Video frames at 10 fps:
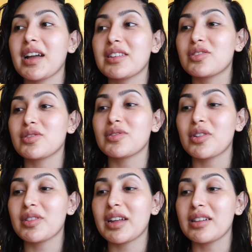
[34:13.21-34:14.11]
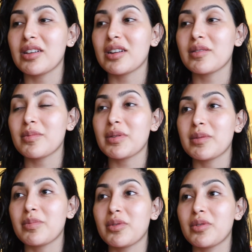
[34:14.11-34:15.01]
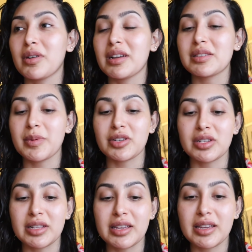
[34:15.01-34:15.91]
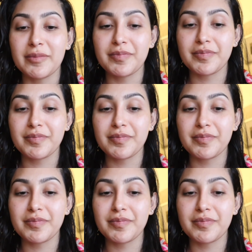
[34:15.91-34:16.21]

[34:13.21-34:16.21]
I do know that a lot of the people, especially